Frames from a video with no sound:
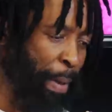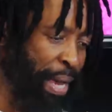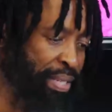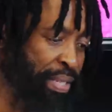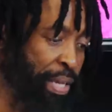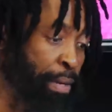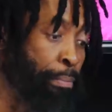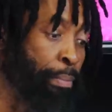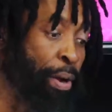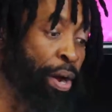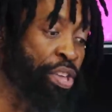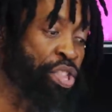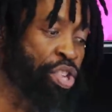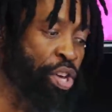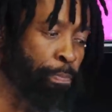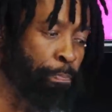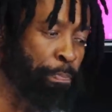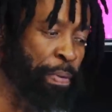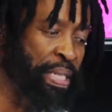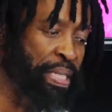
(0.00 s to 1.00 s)
Best
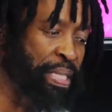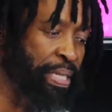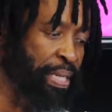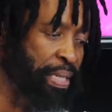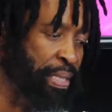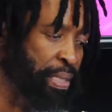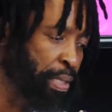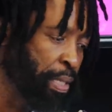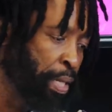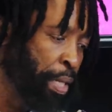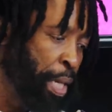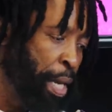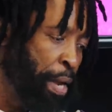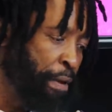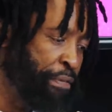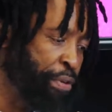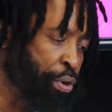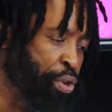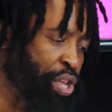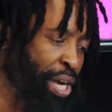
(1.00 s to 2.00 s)
Emerging Business,
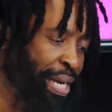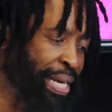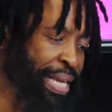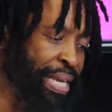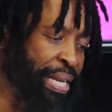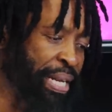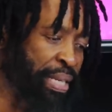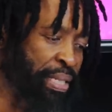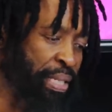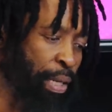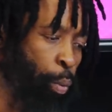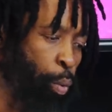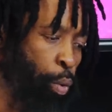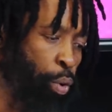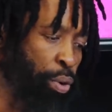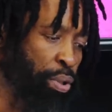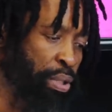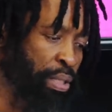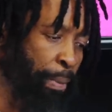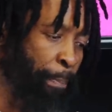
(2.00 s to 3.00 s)
Future Leaders
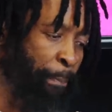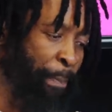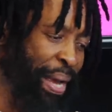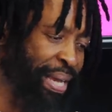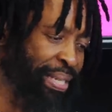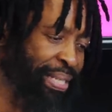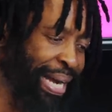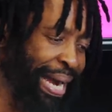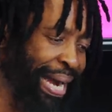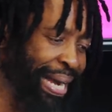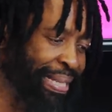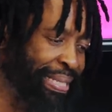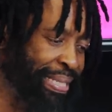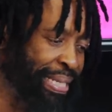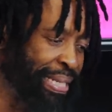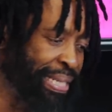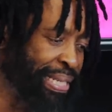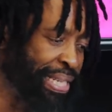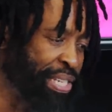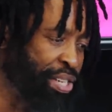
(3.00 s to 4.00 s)
Awards, Best IT
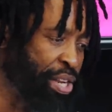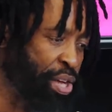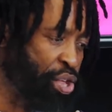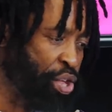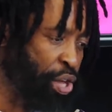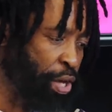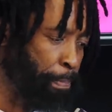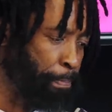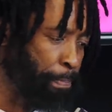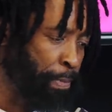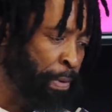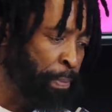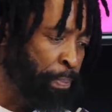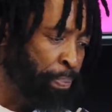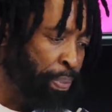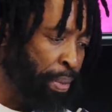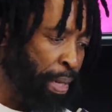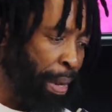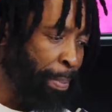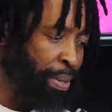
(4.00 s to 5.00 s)
Leadership,
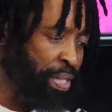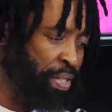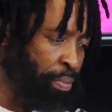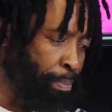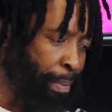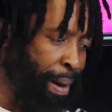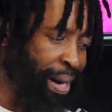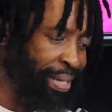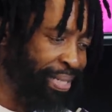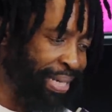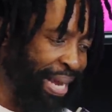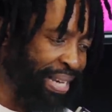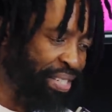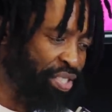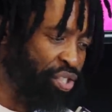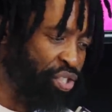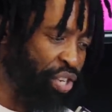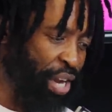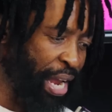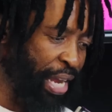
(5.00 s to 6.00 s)
Smart
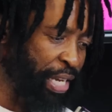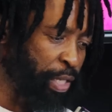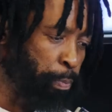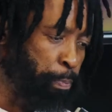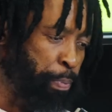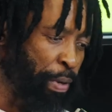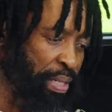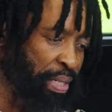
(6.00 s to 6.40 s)
Exchange,